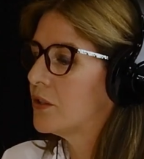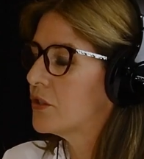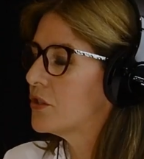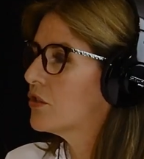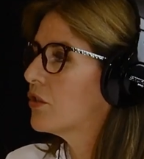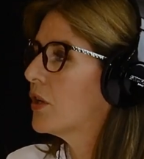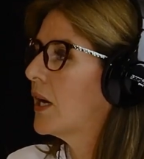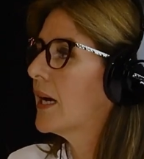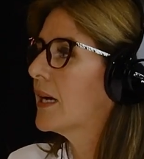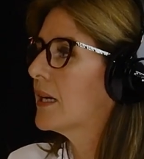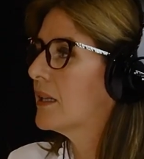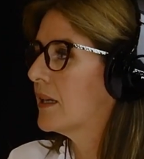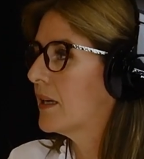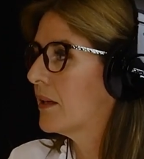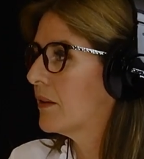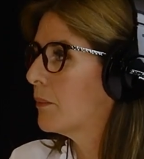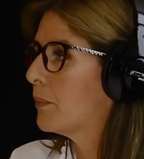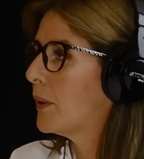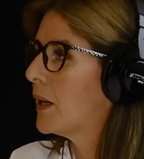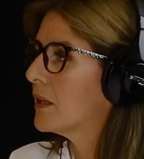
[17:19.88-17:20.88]
you're
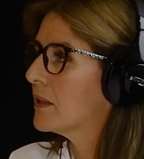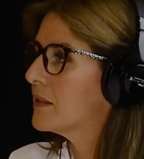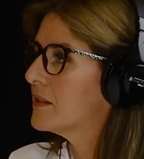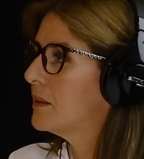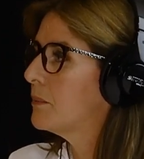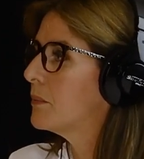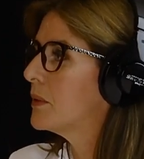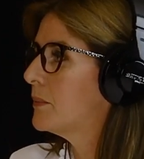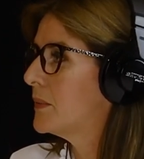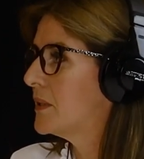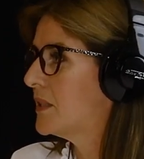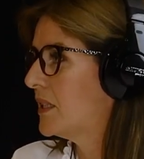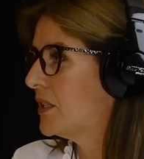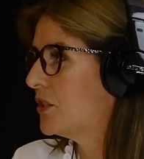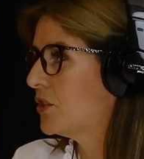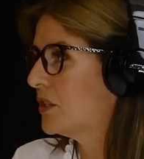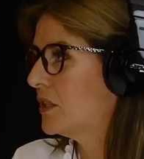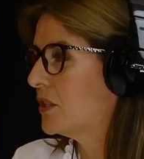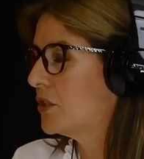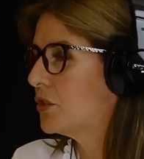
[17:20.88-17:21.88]
tackling the policy
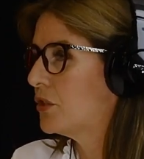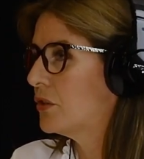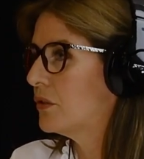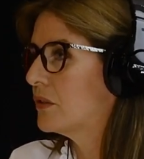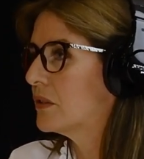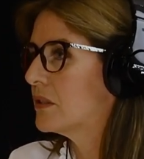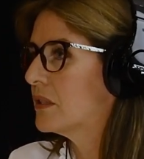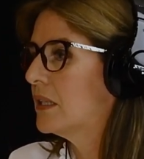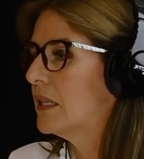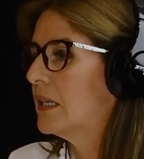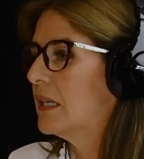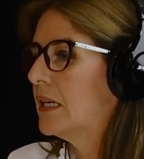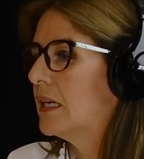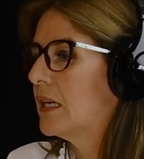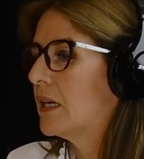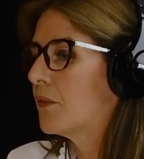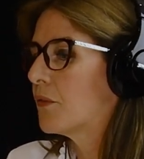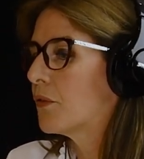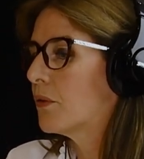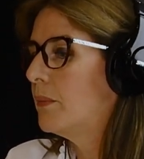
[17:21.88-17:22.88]
implementation issues.
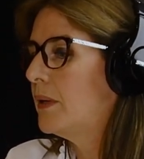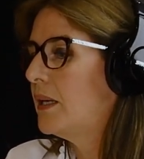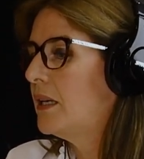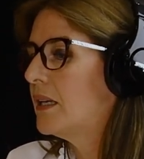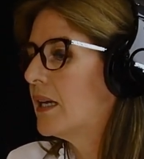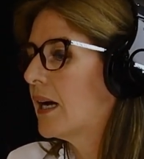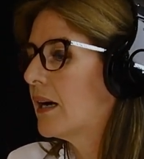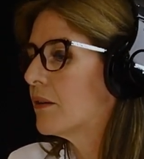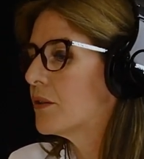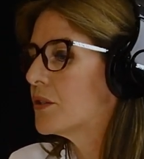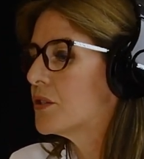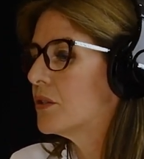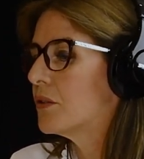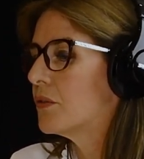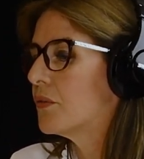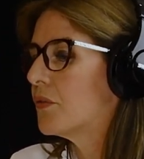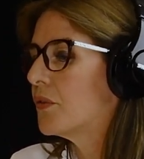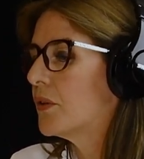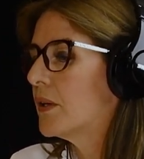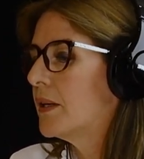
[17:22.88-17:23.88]
And for me,
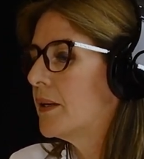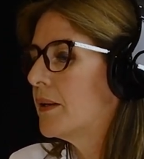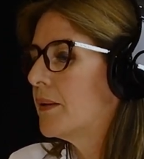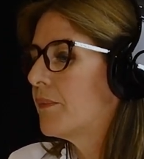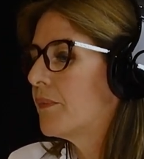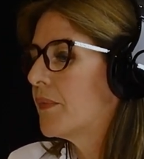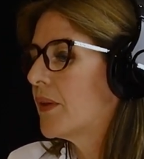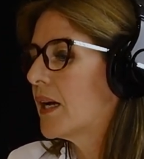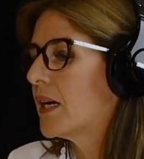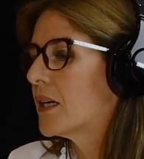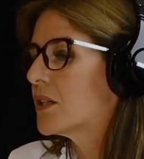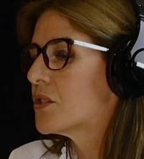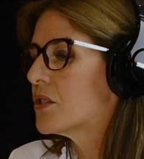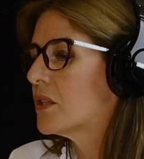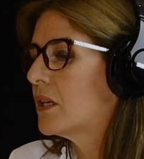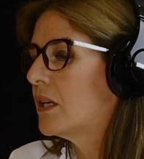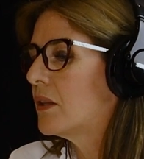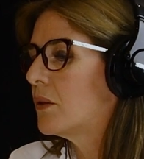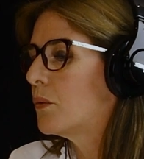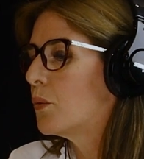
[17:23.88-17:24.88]
narrative,
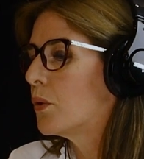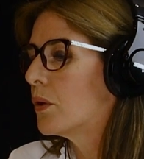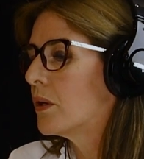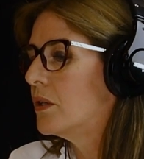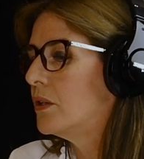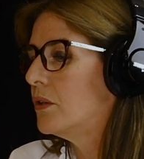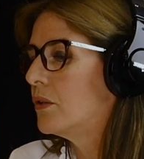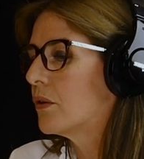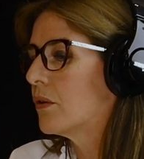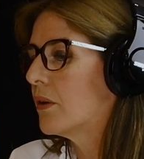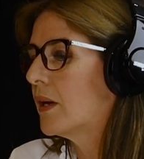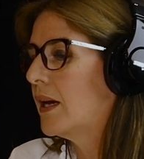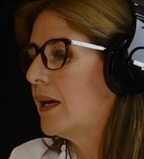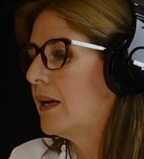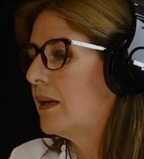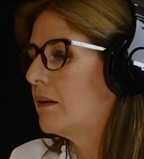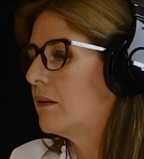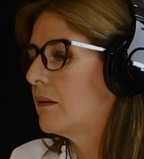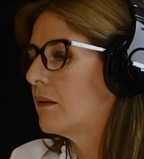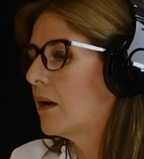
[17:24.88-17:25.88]
actually the war in
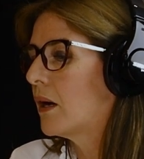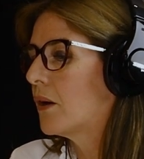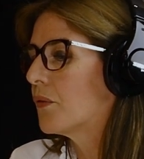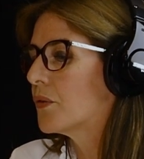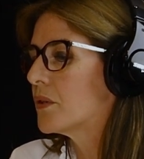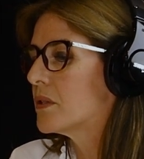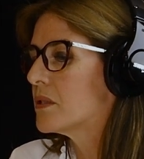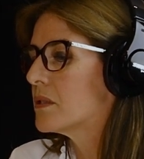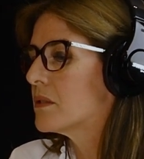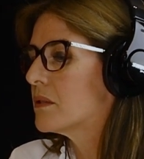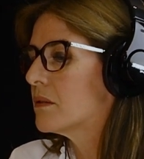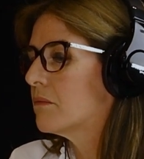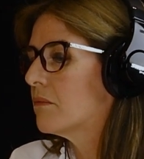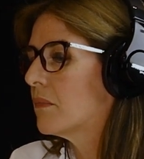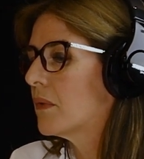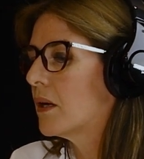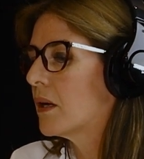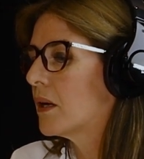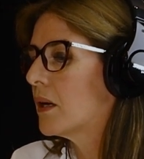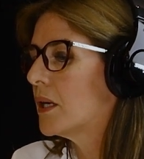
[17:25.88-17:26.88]
Ukraine offers
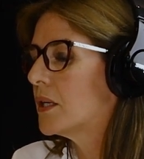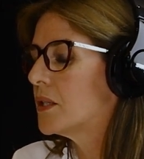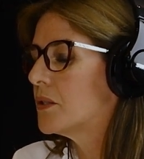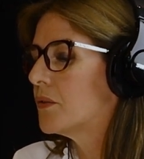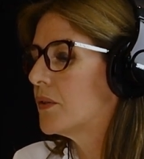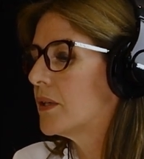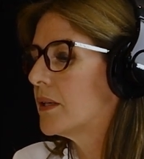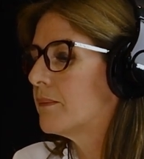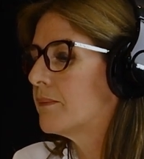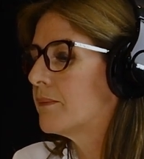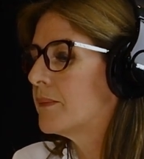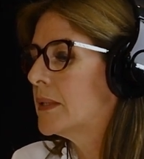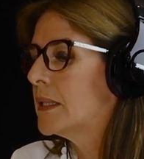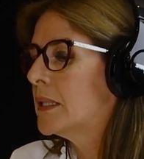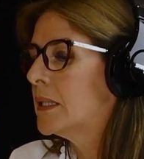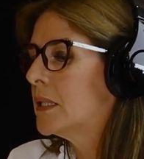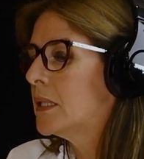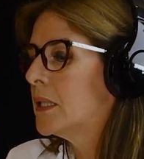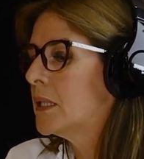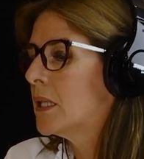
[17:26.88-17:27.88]
a kind of a
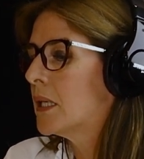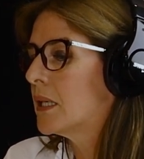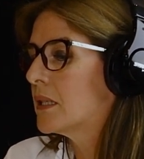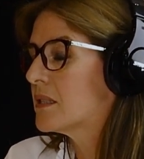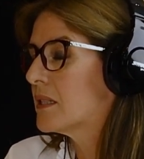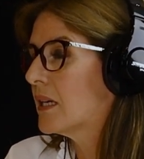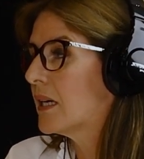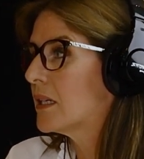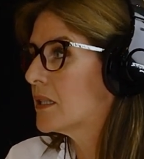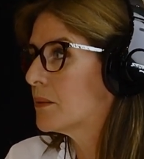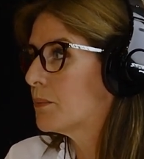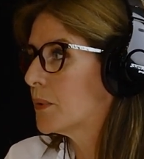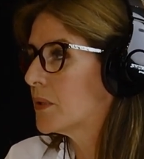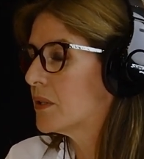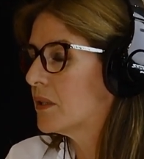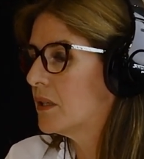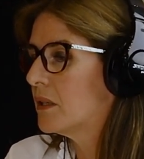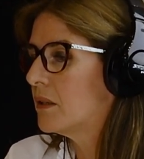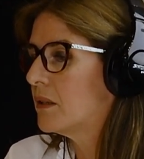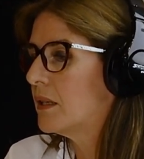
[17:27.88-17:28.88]
sad but
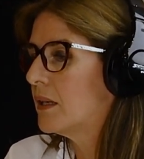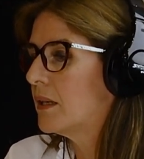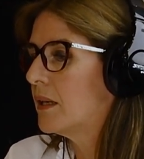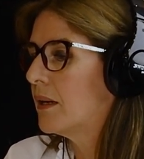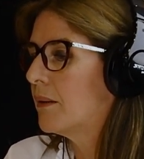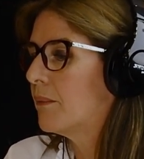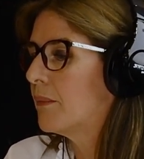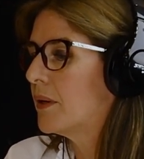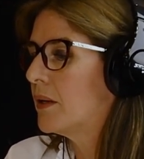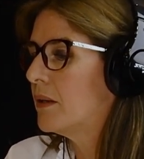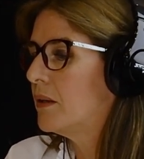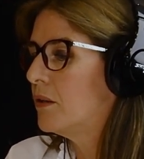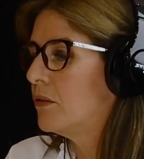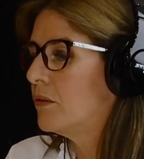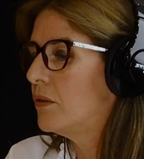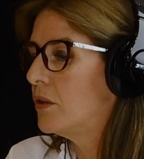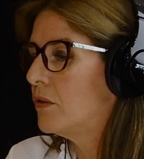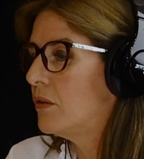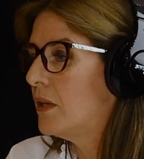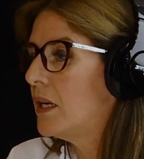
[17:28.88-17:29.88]

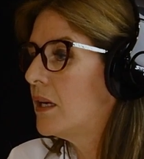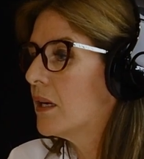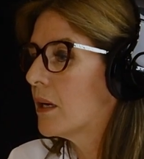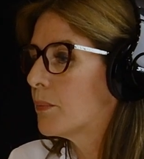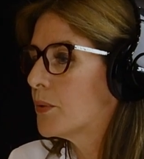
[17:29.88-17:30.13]
unique